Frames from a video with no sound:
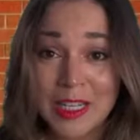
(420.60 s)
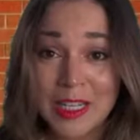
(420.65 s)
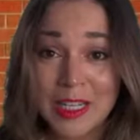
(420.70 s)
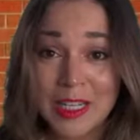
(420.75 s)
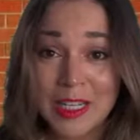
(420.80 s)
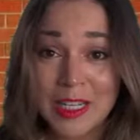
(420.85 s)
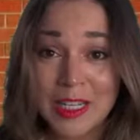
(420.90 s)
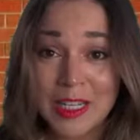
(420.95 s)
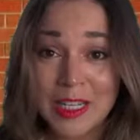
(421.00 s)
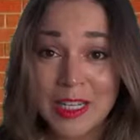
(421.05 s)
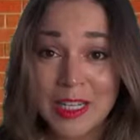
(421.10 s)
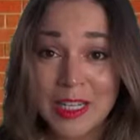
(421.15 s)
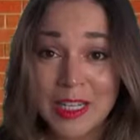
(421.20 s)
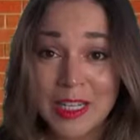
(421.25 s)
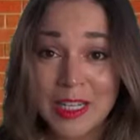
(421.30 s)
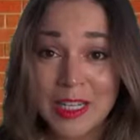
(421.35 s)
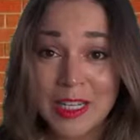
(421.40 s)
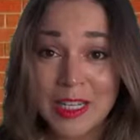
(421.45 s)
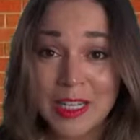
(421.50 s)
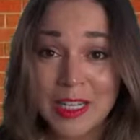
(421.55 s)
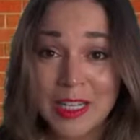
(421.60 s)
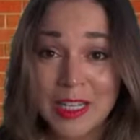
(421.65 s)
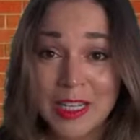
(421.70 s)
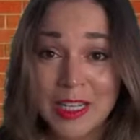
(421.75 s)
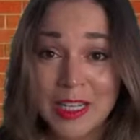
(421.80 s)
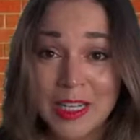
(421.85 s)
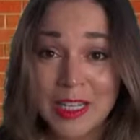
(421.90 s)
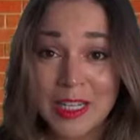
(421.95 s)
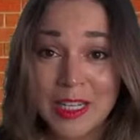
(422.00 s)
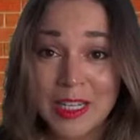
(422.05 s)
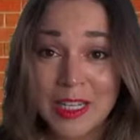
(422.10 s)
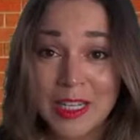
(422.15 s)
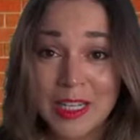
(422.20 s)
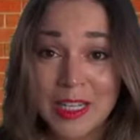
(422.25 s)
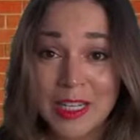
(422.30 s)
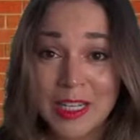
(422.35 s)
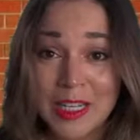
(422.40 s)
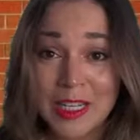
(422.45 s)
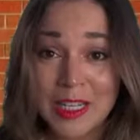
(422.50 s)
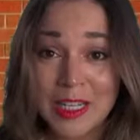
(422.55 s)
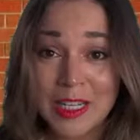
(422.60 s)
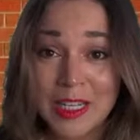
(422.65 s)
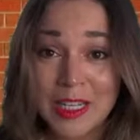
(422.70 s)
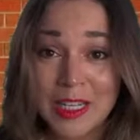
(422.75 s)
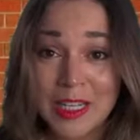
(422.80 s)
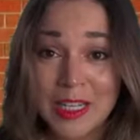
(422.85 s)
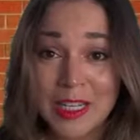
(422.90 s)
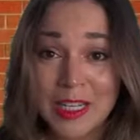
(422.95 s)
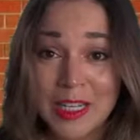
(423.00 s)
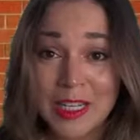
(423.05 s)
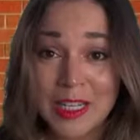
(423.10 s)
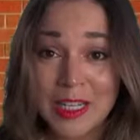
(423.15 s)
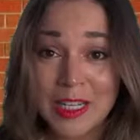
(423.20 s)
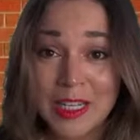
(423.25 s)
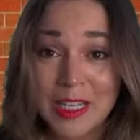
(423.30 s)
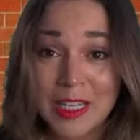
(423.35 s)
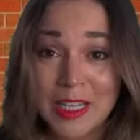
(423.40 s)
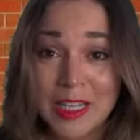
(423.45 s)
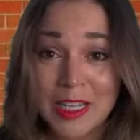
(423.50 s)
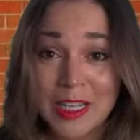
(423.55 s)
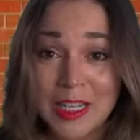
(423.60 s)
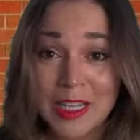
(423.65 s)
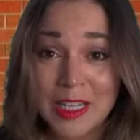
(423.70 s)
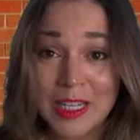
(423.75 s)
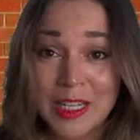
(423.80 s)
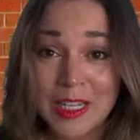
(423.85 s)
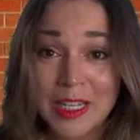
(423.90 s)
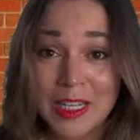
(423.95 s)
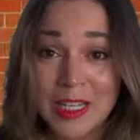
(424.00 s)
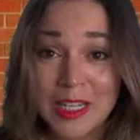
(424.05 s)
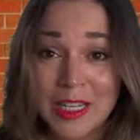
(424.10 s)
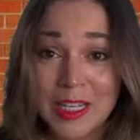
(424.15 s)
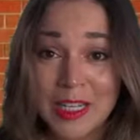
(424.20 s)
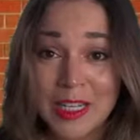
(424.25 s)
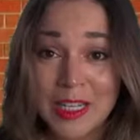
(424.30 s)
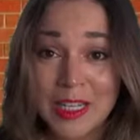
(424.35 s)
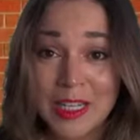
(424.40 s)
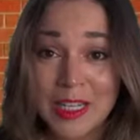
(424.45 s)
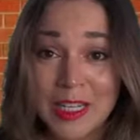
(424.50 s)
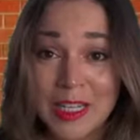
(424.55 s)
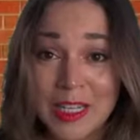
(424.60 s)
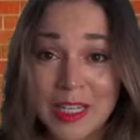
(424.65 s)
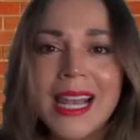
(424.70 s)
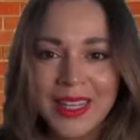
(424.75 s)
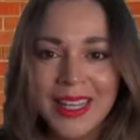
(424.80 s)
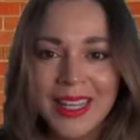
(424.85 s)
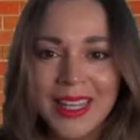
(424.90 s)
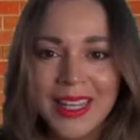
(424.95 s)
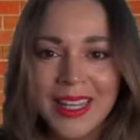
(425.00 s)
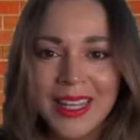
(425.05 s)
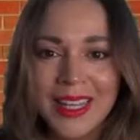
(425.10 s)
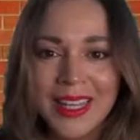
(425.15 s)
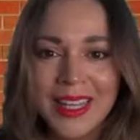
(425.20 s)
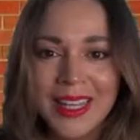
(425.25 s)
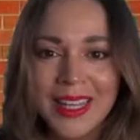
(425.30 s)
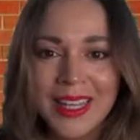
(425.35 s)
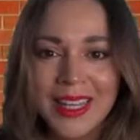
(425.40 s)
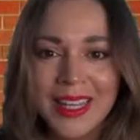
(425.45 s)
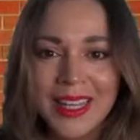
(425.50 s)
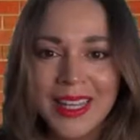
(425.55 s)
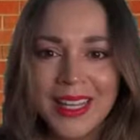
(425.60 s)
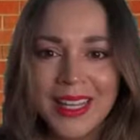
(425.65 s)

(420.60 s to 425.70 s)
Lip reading: (silent)